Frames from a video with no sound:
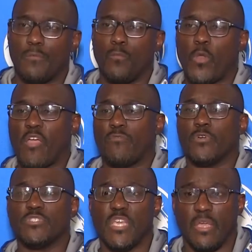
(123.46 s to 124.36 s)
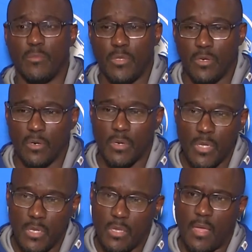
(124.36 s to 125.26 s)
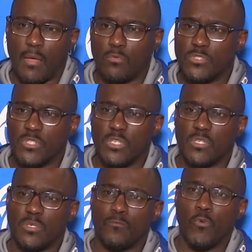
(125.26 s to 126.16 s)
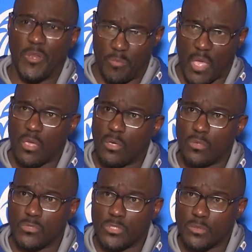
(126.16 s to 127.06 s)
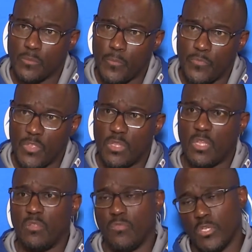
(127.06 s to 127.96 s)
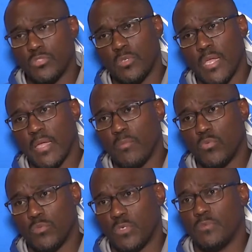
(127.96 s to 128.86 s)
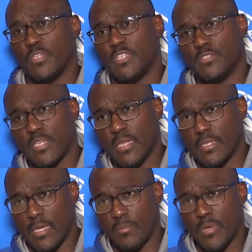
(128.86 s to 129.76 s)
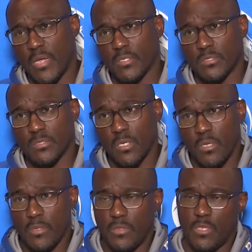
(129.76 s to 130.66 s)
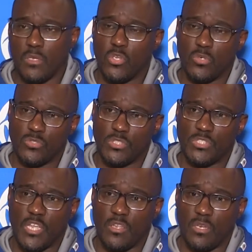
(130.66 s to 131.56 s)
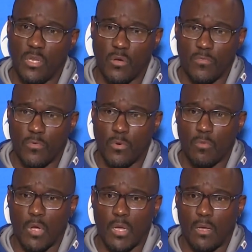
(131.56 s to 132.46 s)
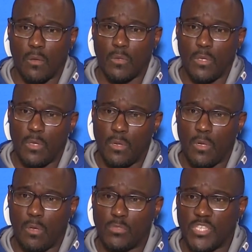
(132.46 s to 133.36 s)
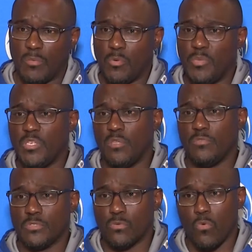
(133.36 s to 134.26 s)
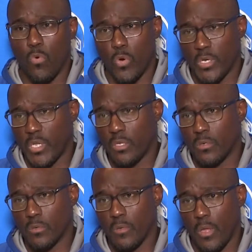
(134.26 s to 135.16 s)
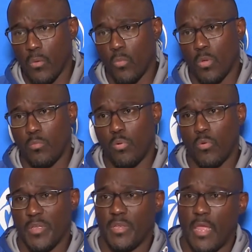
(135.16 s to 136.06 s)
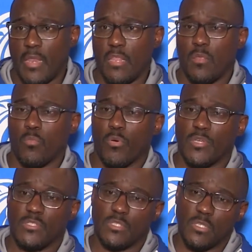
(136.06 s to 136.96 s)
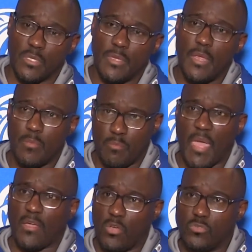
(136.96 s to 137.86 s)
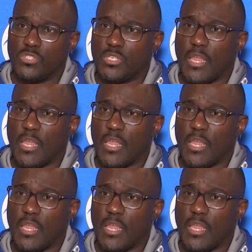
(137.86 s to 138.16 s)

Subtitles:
When I first came here, I was a running back coach. Then eventually I got moved over to inside linebackers, then coached the secondary for a while. Was able to be defensive coordinator at one point, and then presently back coaching